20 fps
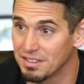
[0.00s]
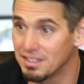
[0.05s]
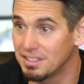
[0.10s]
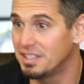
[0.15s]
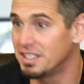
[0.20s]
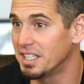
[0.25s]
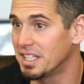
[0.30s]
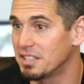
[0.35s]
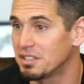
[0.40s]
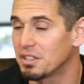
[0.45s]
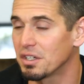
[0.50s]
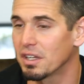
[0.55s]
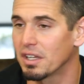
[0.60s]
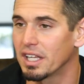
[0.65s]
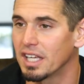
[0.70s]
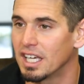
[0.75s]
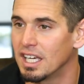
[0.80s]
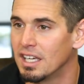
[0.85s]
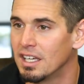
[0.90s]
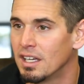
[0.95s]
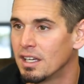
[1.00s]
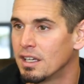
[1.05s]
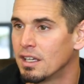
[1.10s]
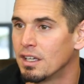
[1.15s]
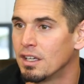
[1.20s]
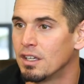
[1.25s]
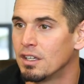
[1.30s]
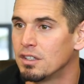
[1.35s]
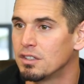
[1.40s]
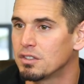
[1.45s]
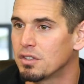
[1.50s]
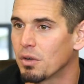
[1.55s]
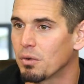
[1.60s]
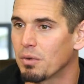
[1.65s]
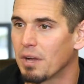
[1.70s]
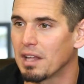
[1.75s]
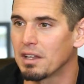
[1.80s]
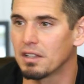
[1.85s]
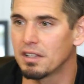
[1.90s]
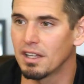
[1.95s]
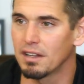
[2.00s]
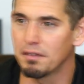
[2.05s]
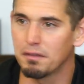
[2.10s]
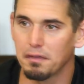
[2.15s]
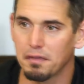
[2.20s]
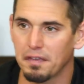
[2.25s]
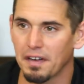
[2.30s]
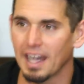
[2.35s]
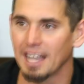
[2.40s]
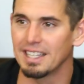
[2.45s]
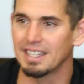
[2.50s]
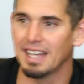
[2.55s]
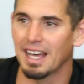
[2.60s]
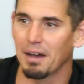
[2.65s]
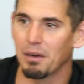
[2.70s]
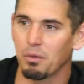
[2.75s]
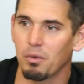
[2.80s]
digitally. So rather than fight that